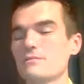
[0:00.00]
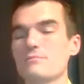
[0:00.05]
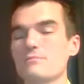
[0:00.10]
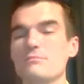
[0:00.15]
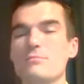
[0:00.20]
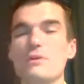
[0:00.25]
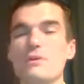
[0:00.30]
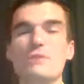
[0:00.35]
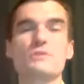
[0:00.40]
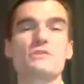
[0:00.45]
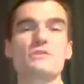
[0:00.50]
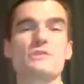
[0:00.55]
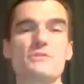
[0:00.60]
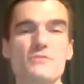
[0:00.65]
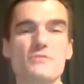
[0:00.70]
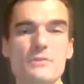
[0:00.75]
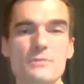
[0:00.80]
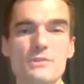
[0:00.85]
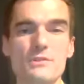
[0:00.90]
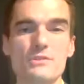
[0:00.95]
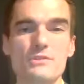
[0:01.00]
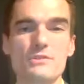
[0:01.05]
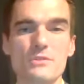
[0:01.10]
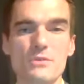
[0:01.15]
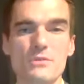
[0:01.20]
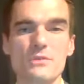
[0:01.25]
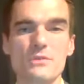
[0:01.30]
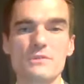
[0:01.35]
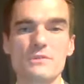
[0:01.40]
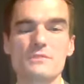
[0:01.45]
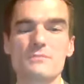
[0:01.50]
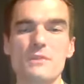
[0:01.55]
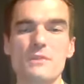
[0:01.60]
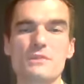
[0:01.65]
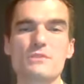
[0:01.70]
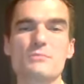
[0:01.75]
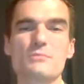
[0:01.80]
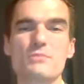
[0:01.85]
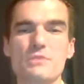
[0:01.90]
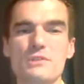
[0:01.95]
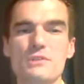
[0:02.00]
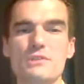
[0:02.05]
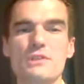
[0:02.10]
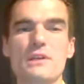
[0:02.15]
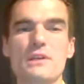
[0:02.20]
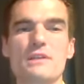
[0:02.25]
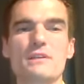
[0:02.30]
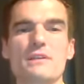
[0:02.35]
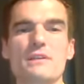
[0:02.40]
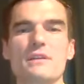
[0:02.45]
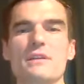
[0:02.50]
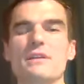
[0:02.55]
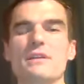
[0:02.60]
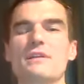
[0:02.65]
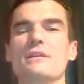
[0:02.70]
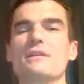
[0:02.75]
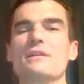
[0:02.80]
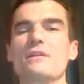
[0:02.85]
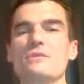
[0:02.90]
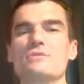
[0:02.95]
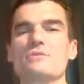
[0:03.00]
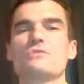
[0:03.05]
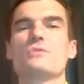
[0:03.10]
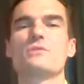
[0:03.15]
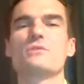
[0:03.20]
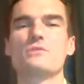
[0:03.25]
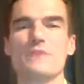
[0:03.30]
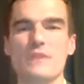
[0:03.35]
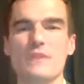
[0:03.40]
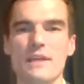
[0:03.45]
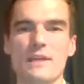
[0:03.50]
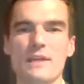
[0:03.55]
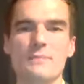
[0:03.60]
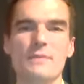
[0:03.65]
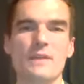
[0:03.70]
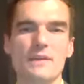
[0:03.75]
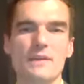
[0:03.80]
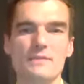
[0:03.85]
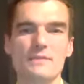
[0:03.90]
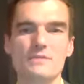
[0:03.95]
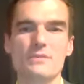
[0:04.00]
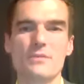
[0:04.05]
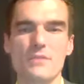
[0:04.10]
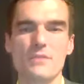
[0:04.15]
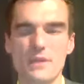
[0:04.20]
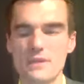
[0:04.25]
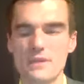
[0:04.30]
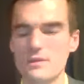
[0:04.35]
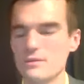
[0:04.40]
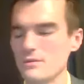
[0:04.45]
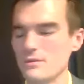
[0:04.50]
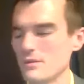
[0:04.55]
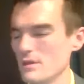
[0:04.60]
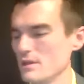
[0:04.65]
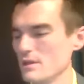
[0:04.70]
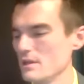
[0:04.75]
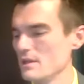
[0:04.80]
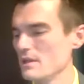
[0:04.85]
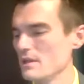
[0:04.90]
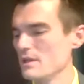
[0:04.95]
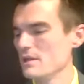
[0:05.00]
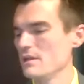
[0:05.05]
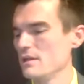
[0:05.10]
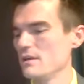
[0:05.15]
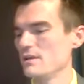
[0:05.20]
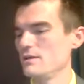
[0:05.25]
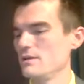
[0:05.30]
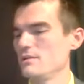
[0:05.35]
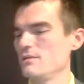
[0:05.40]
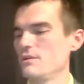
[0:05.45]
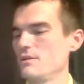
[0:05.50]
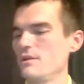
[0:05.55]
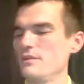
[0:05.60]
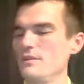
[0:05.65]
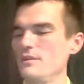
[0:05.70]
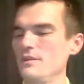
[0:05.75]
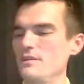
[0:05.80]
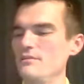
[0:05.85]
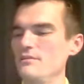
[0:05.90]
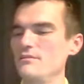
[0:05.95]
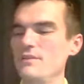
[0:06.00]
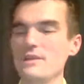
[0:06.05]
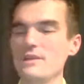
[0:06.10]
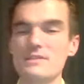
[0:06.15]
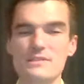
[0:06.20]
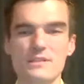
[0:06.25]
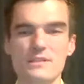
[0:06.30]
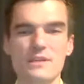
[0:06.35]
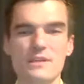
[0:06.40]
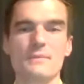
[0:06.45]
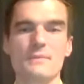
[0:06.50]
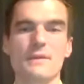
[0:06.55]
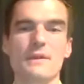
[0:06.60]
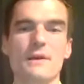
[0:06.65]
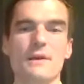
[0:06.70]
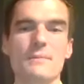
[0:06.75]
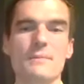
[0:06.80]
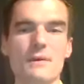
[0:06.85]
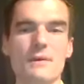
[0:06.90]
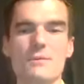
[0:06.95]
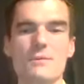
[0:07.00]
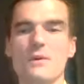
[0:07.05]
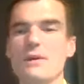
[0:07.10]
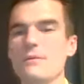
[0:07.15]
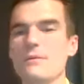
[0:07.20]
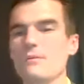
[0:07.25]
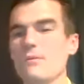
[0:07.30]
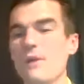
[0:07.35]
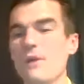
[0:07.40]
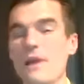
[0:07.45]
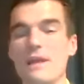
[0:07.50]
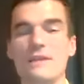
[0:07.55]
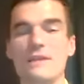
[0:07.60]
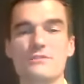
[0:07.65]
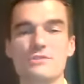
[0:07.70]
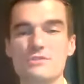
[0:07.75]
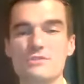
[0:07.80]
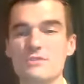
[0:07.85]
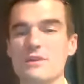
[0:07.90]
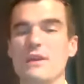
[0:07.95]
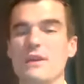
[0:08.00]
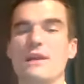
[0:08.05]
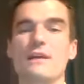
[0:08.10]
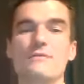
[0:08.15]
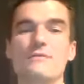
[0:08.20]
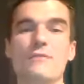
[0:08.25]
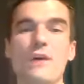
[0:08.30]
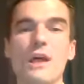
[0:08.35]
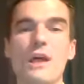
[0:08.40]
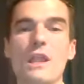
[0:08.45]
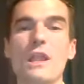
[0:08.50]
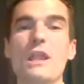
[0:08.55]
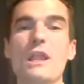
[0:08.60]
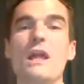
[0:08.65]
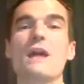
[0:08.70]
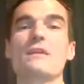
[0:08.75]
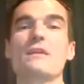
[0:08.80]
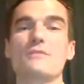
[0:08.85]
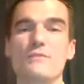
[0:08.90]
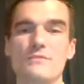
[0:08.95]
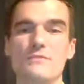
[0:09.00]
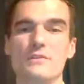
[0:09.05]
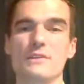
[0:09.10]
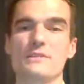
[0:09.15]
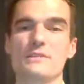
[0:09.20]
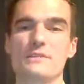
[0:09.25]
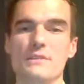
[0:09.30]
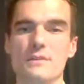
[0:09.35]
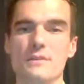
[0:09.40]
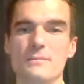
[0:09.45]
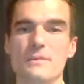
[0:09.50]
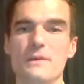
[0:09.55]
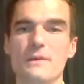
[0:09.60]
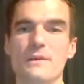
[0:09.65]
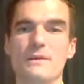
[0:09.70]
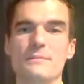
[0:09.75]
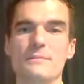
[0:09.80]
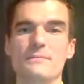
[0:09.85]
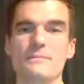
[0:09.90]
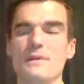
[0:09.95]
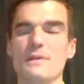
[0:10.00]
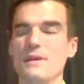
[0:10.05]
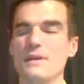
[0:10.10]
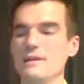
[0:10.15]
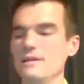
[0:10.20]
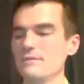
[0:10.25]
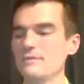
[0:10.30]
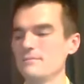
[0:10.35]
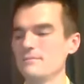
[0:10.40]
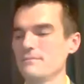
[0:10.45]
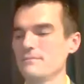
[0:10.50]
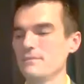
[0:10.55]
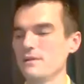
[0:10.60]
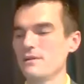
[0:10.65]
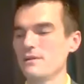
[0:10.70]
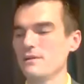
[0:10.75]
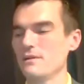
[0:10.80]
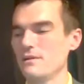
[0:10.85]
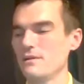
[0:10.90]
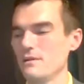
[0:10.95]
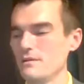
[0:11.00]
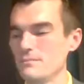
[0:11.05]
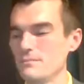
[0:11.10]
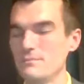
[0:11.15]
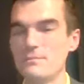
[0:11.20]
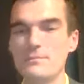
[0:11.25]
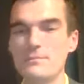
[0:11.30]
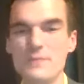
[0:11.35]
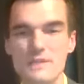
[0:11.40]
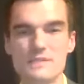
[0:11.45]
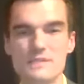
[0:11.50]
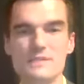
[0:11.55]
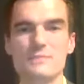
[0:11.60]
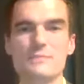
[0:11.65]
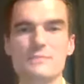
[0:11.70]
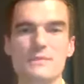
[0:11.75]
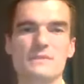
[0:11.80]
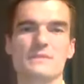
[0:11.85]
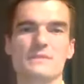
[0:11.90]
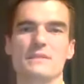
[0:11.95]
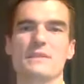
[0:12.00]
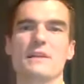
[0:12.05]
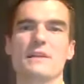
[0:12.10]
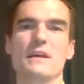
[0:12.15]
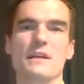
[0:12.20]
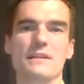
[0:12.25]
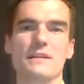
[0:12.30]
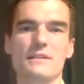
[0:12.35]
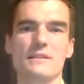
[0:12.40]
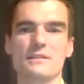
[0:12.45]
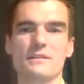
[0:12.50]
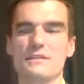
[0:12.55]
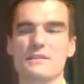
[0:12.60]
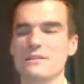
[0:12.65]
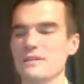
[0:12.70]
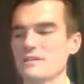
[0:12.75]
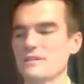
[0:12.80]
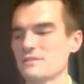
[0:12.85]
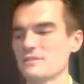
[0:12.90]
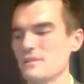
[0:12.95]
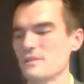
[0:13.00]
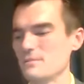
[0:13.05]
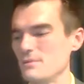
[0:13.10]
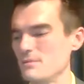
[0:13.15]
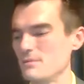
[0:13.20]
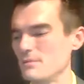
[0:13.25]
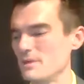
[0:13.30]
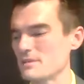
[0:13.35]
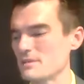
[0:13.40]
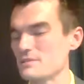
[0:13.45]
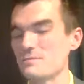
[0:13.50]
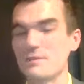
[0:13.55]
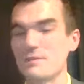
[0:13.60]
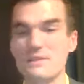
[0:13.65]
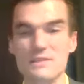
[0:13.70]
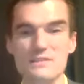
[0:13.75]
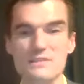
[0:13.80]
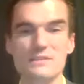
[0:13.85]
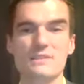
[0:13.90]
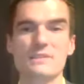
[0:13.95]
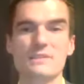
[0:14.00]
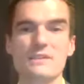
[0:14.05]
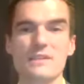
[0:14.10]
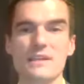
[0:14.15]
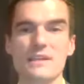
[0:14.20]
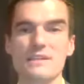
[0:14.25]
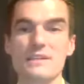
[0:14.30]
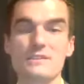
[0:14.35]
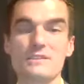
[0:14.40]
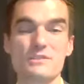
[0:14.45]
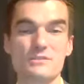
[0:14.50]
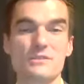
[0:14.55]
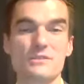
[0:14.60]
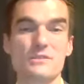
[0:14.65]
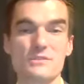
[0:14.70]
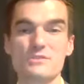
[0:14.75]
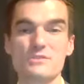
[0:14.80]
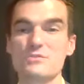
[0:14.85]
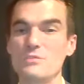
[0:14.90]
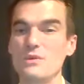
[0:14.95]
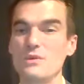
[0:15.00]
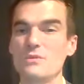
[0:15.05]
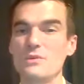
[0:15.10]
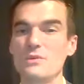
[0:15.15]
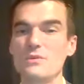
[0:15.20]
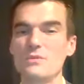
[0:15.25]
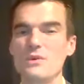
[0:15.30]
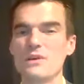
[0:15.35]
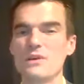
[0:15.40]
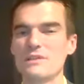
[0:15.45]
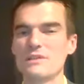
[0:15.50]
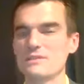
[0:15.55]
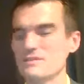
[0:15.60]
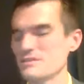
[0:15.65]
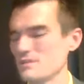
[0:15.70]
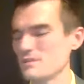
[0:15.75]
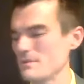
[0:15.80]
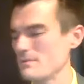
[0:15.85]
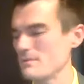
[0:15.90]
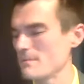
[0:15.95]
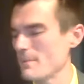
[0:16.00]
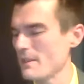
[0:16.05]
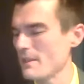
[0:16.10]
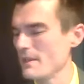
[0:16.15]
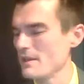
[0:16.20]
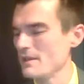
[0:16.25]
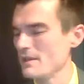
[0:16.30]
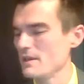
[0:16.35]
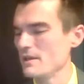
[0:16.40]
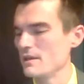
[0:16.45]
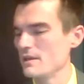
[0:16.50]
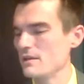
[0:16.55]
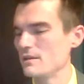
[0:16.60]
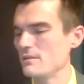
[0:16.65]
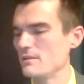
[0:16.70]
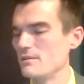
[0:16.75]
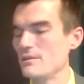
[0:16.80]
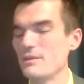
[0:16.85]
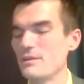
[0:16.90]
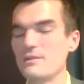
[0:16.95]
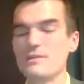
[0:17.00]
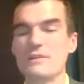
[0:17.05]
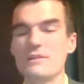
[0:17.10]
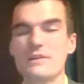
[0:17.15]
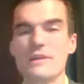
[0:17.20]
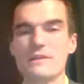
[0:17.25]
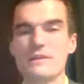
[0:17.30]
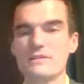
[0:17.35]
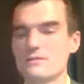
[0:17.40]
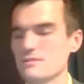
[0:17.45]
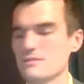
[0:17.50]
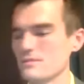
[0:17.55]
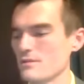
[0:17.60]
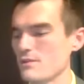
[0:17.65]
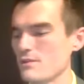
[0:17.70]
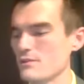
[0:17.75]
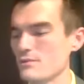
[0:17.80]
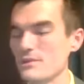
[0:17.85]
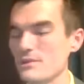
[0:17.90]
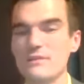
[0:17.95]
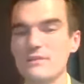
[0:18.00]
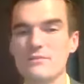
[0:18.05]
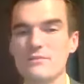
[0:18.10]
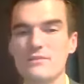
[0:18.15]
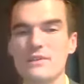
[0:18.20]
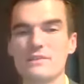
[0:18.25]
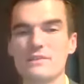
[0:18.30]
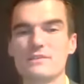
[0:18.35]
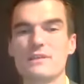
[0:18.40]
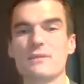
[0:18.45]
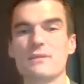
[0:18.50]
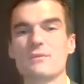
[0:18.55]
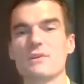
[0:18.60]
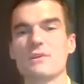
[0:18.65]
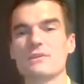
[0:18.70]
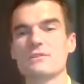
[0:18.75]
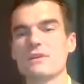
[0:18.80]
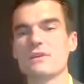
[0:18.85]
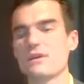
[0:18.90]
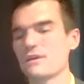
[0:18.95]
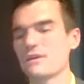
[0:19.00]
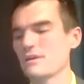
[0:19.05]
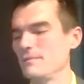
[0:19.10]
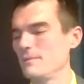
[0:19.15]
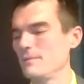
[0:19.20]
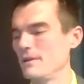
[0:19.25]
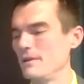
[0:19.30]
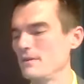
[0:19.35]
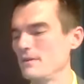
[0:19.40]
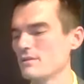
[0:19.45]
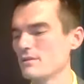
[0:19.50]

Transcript: purchase from the store is much appreciated, and it goes towards the campaign, so thank you. The events coming up, I have a lot of events coming up. I am a busy guy here in the next couple months, but that's a good thing. This is what we want. So the next three events I want to talk about